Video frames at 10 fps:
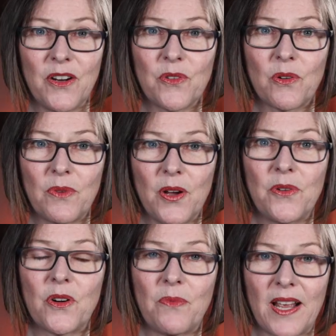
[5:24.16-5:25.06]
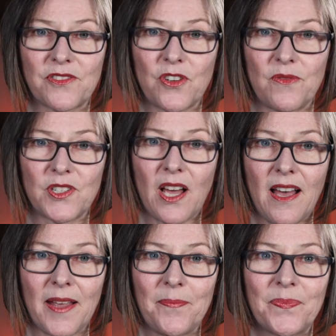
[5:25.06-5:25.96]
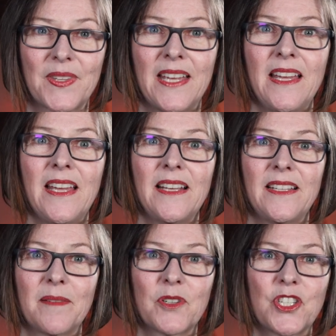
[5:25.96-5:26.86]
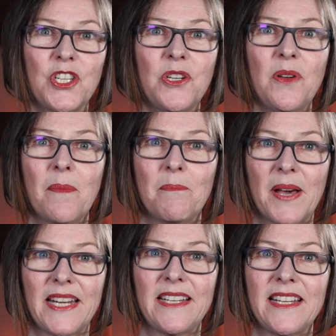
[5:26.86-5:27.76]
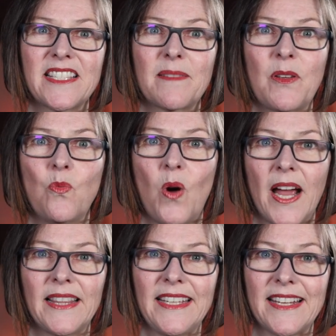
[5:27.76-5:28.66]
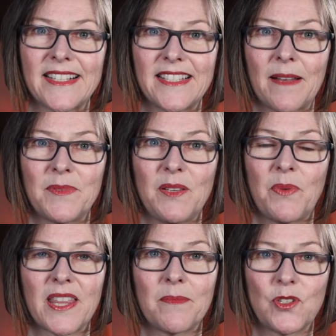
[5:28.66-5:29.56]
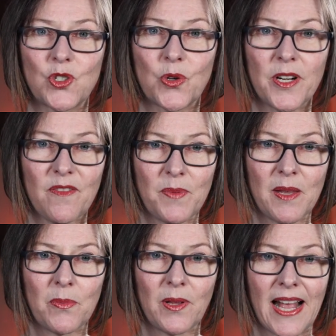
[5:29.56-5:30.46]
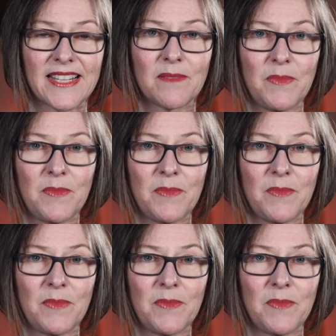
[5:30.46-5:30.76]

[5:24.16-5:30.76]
they don't corrode or rust over time. Number two, money needs to be widely accepted by the majority of people as a